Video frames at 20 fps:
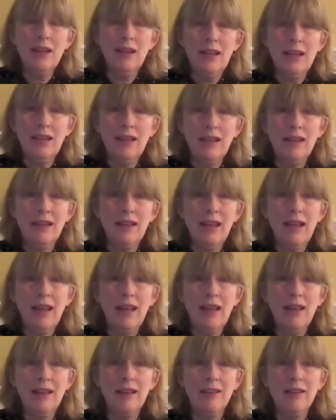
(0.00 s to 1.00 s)

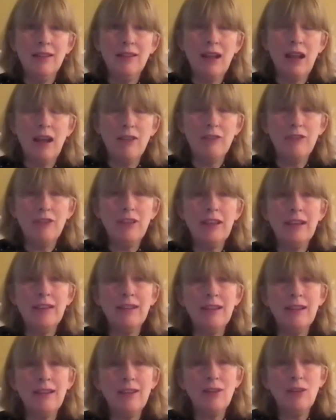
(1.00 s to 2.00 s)
in
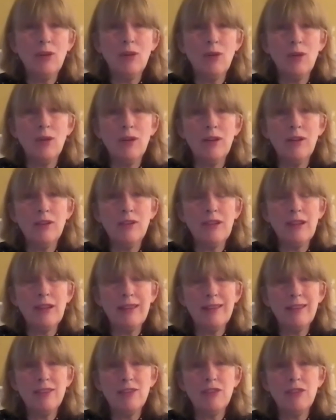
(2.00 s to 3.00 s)
conflicted or
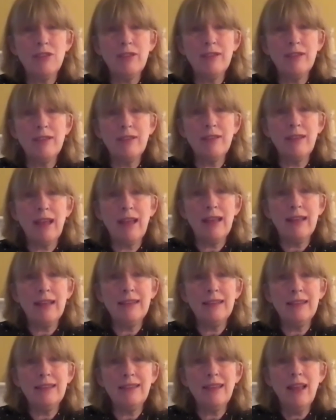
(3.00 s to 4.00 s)
transitional
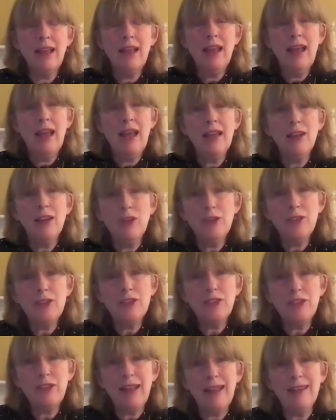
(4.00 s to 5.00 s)
societies, and
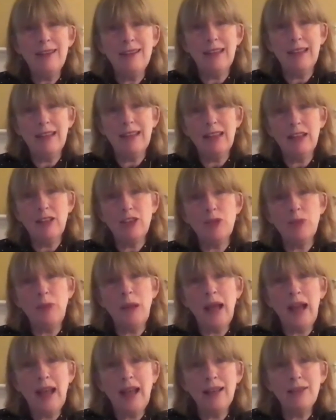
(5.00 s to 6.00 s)
understanding that the
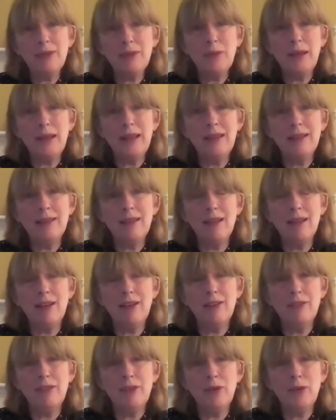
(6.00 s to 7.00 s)
pathways
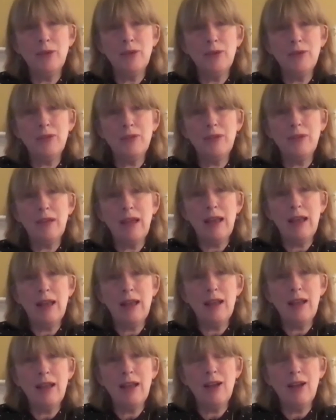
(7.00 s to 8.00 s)
of those
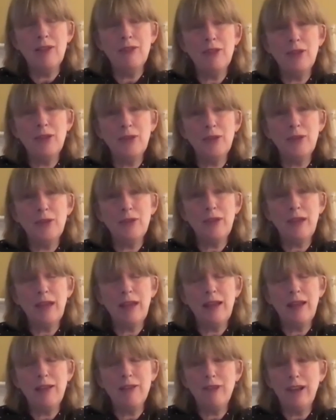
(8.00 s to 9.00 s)

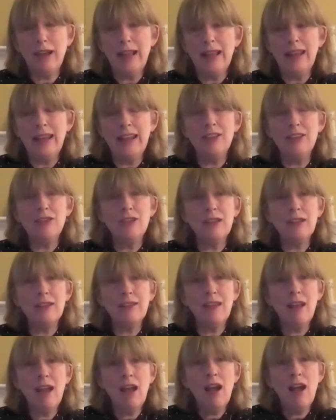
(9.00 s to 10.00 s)

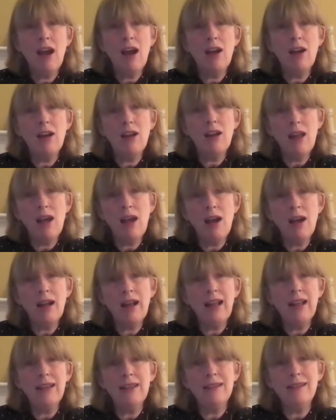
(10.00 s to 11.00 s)
violations are
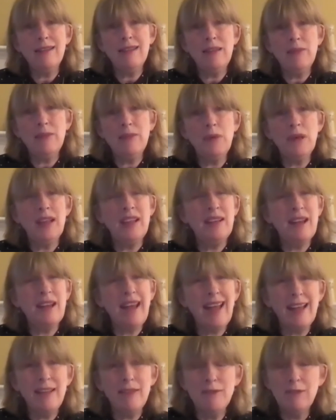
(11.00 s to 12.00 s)
long and deep and
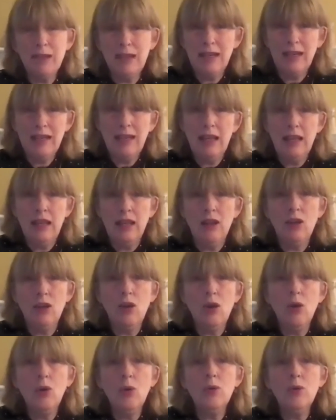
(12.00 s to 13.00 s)
really
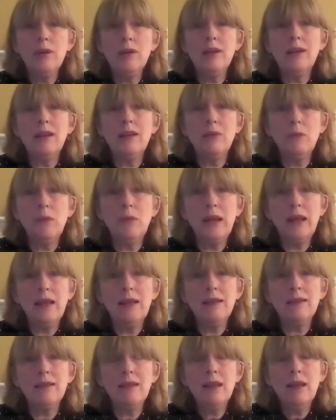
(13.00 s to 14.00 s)
encoded in
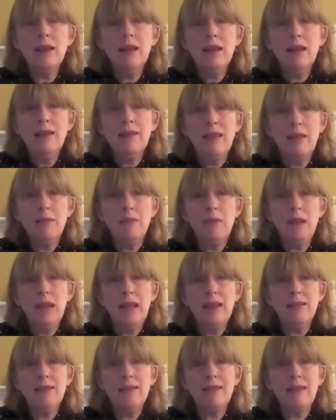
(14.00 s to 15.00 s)
ways that
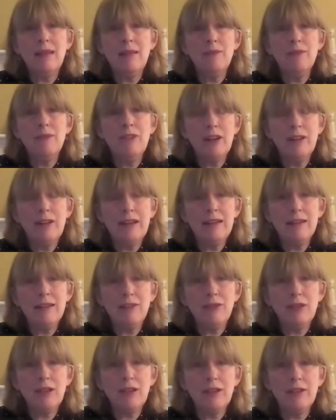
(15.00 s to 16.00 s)
makes them very
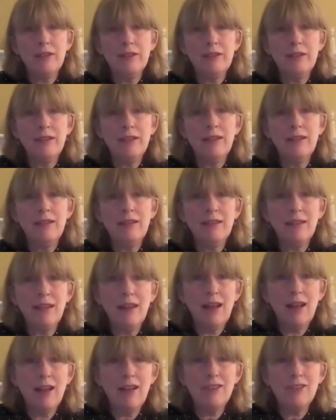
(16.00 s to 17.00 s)
difficult to
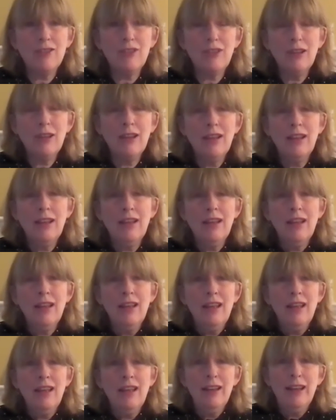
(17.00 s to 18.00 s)
dislodge.
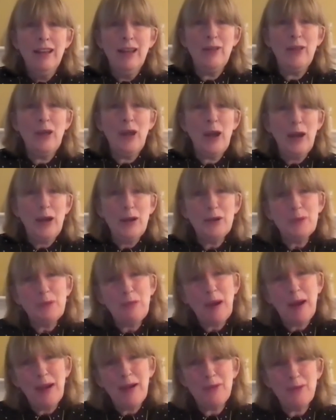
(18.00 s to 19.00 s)
Now, the harder
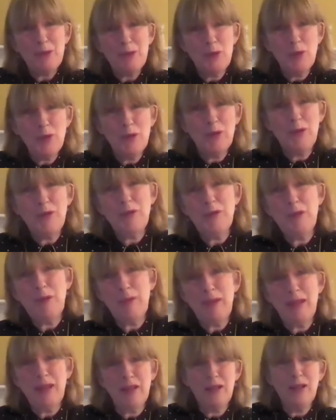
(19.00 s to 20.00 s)
part, of course,
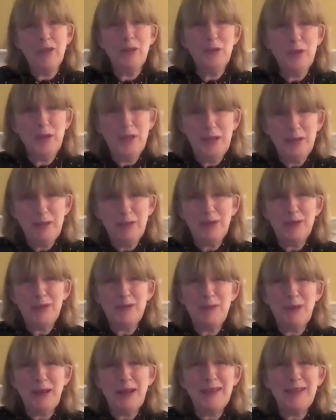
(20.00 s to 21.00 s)
from the colonial
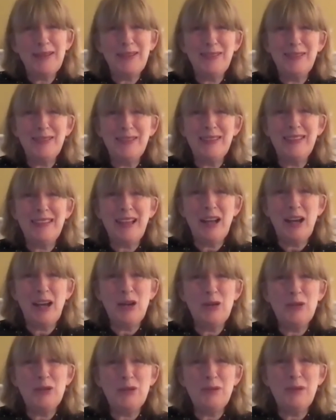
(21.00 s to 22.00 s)
perspective is
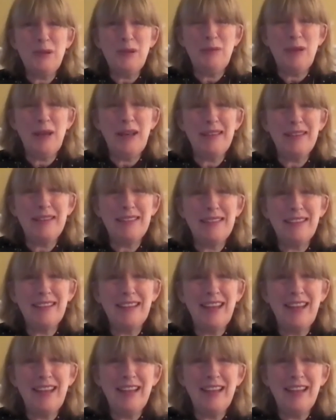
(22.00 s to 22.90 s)
how do we best